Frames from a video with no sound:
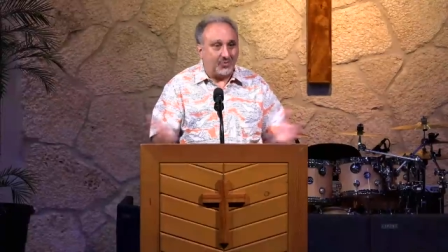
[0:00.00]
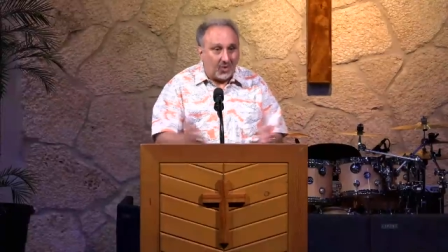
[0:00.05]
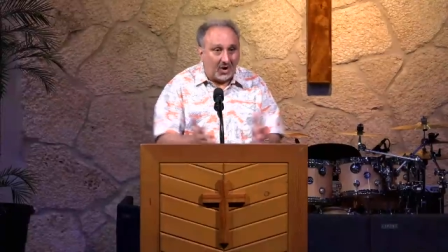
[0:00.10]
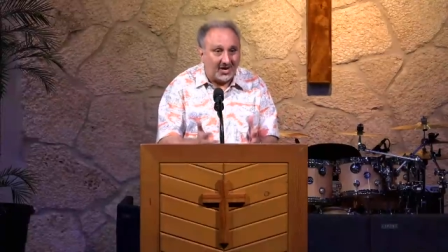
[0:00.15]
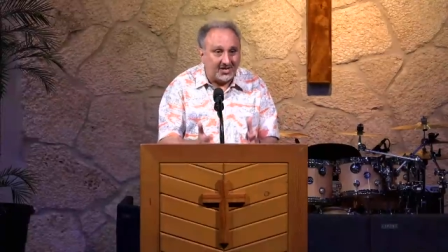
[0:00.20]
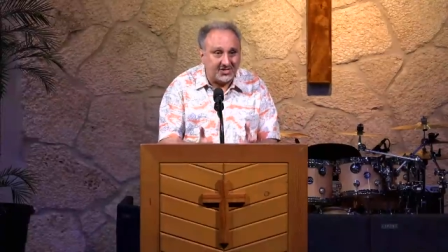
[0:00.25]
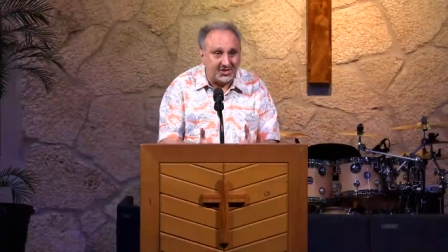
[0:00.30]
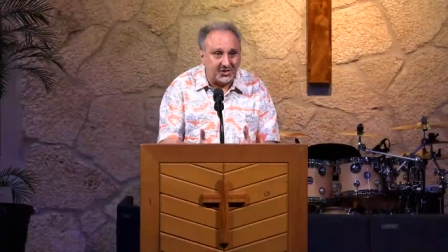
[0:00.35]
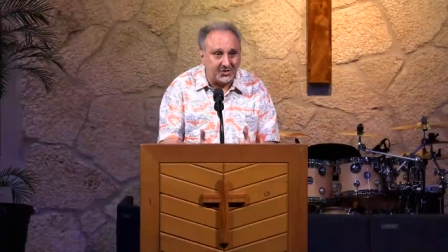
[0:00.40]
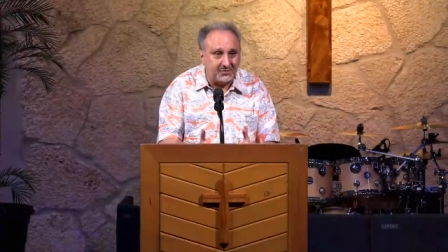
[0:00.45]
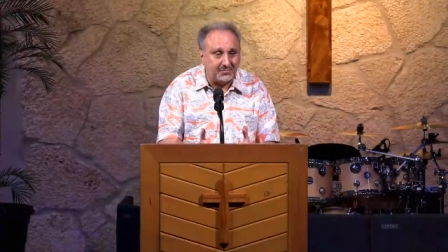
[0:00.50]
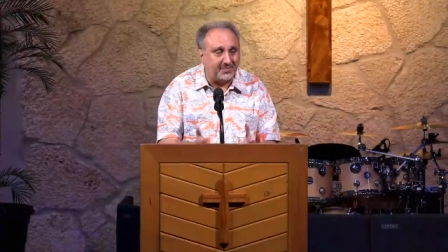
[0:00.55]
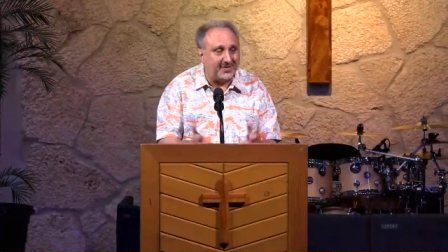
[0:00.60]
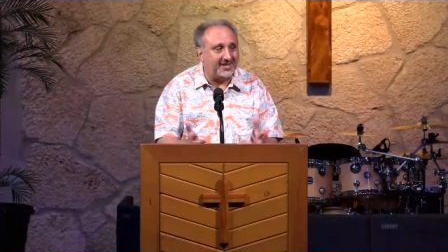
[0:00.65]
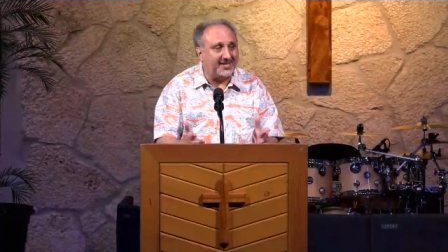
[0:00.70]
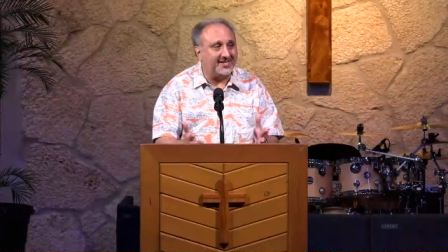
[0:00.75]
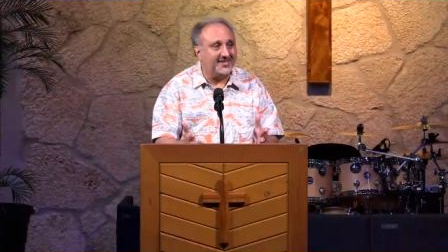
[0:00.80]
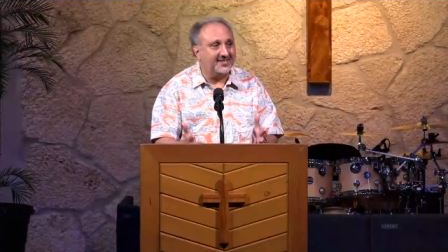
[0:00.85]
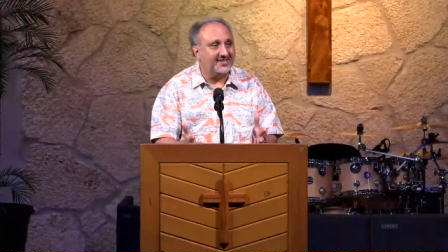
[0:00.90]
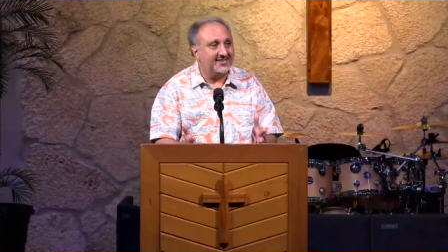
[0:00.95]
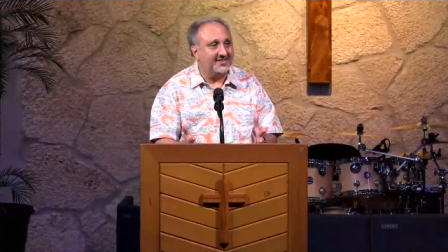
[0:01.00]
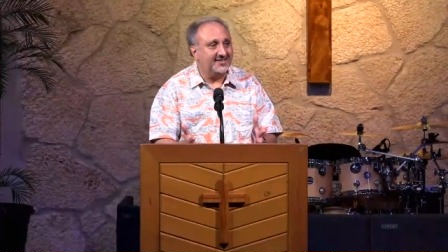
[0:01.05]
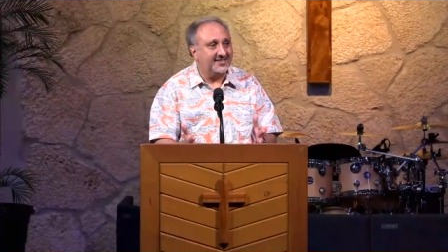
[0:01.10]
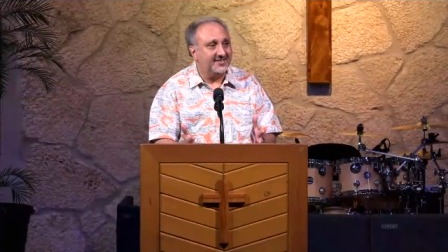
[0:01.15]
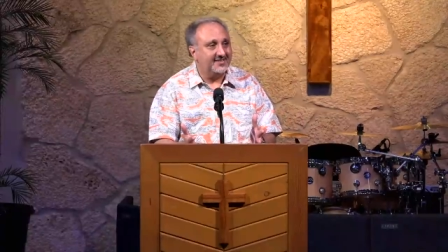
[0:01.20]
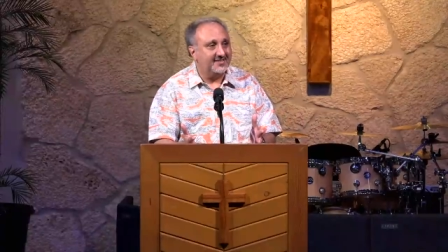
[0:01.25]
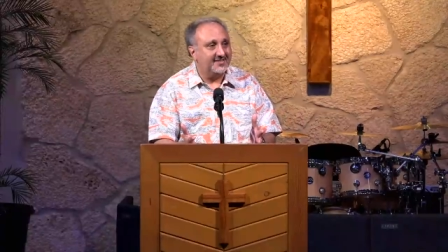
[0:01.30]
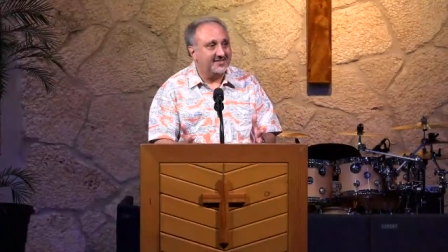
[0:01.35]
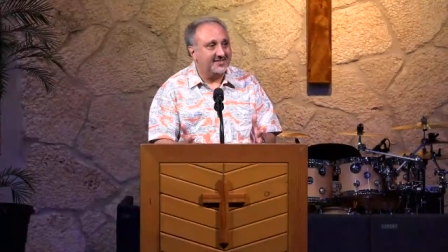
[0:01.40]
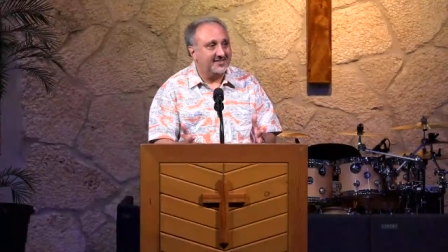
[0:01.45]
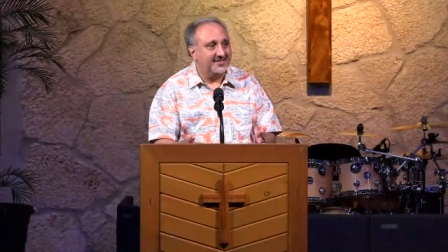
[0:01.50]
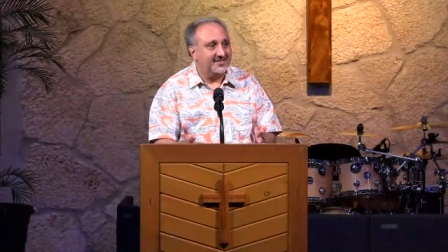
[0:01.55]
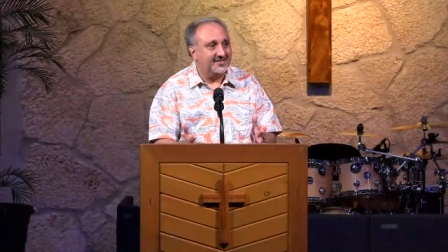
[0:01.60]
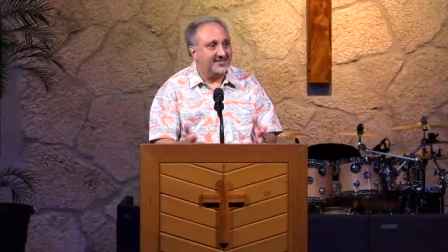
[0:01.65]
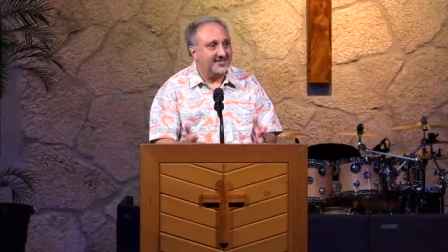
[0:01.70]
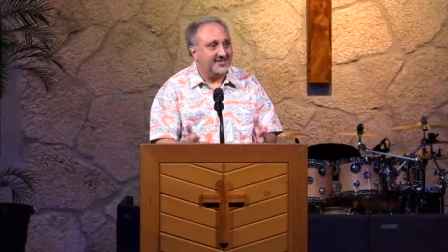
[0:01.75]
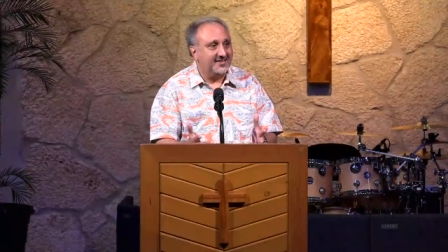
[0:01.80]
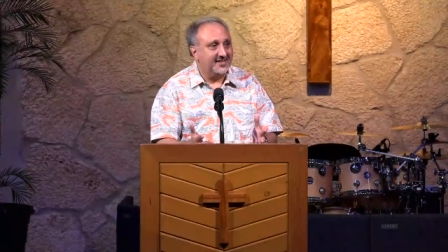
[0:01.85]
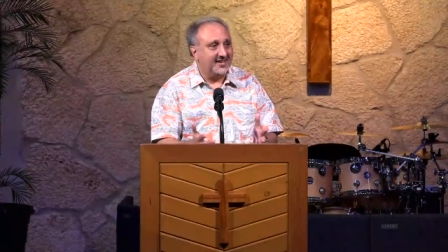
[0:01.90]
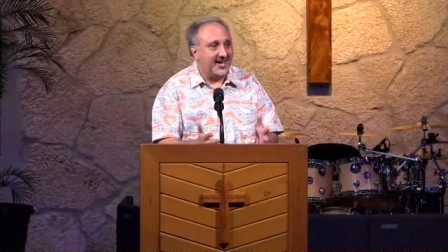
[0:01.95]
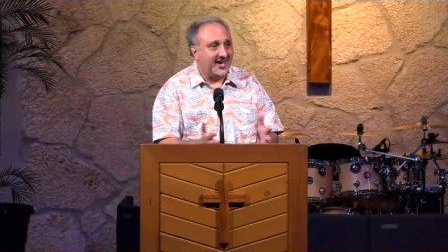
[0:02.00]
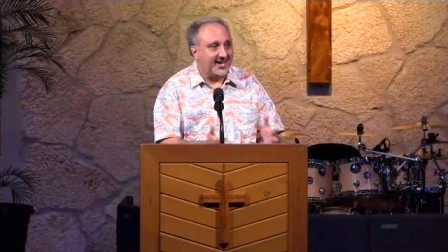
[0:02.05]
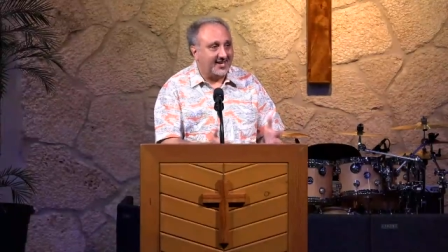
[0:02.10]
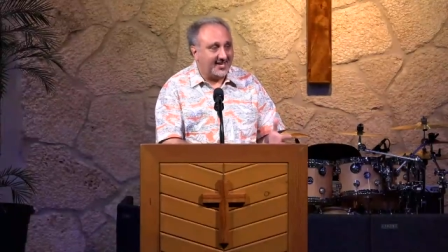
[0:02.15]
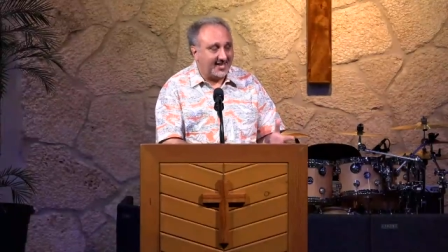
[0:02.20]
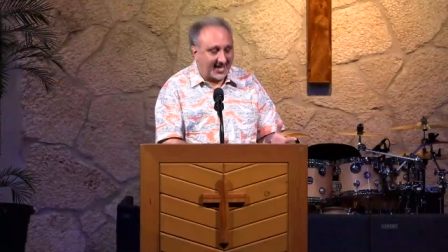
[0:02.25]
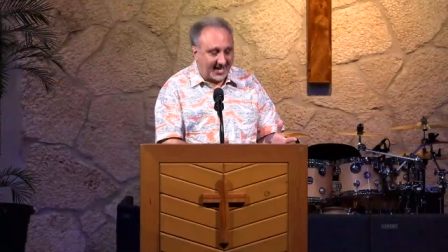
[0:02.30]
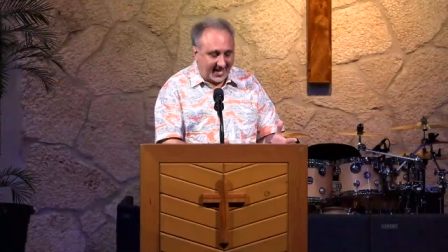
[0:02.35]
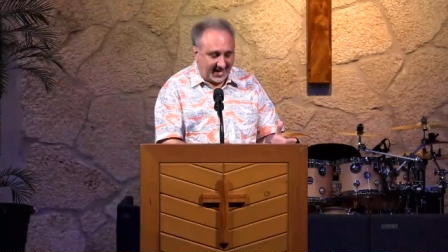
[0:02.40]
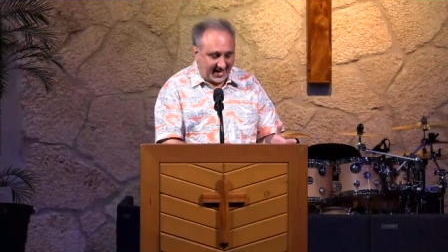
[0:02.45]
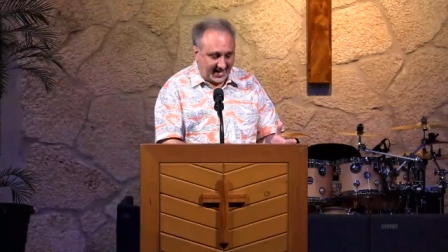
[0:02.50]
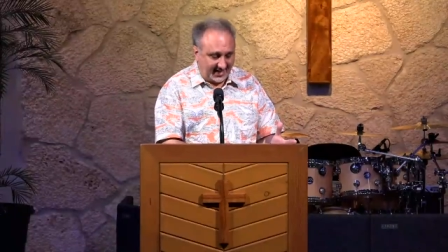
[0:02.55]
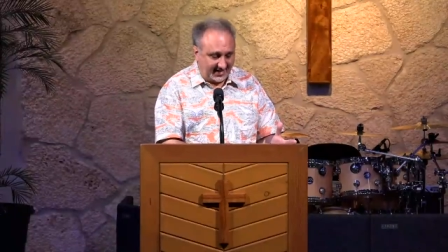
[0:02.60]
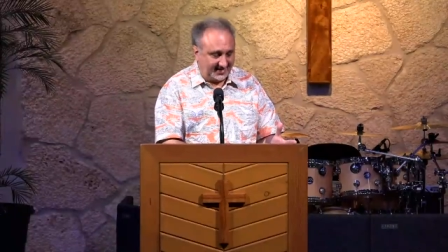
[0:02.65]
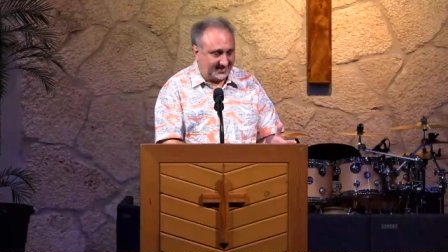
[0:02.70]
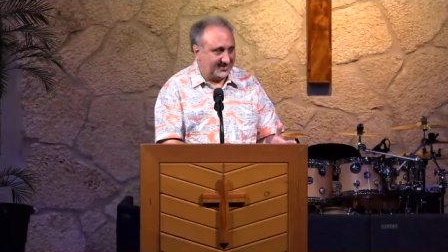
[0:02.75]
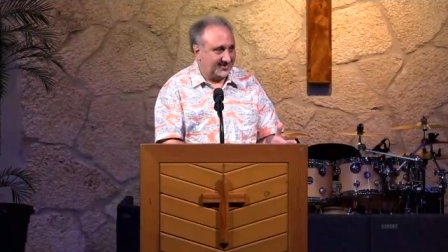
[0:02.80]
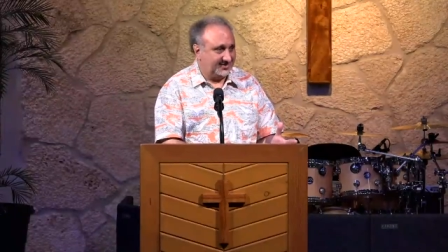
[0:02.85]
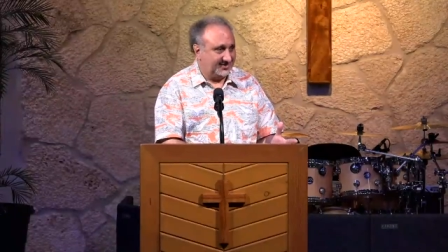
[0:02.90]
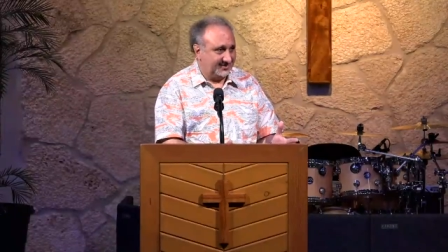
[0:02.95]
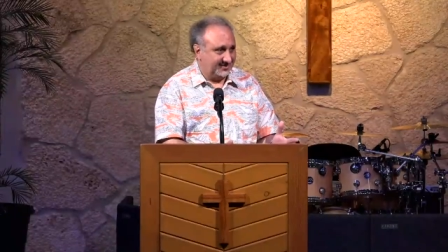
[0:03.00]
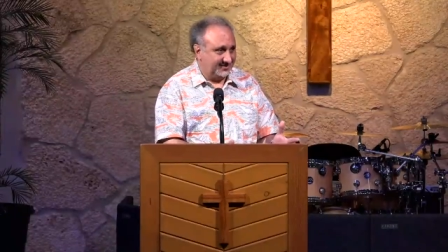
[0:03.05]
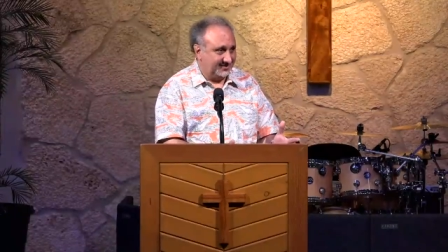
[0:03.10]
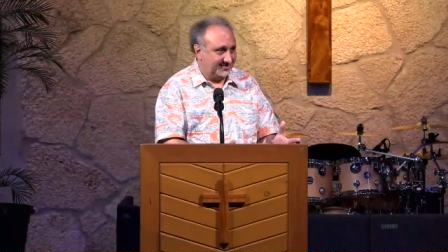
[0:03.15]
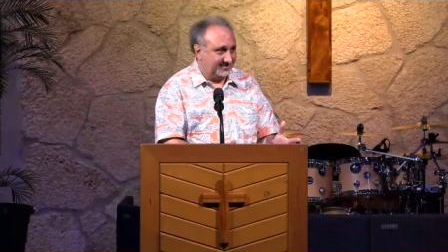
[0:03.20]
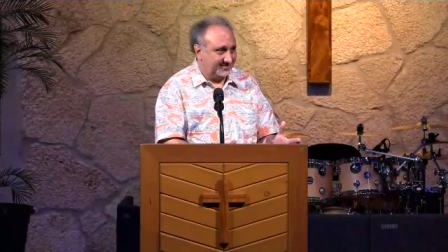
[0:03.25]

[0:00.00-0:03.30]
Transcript: I want to, but I can't.